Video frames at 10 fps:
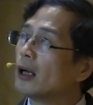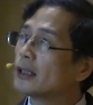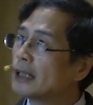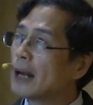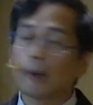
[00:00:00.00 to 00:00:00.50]

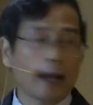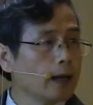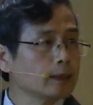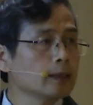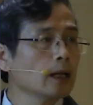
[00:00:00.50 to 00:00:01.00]

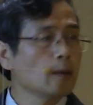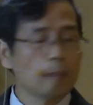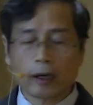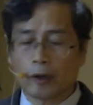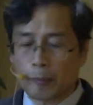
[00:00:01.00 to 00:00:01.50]
stabilized
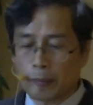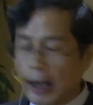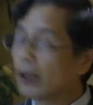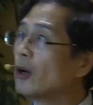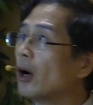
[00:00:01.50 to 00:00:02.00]

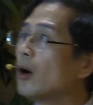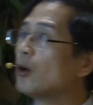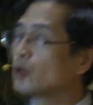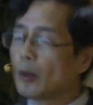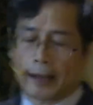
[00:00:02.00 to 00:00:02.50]
micro
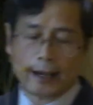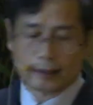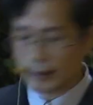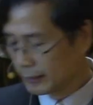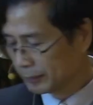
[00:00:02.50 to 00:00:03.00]

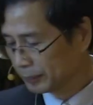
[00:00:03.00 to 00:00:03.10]
droplet.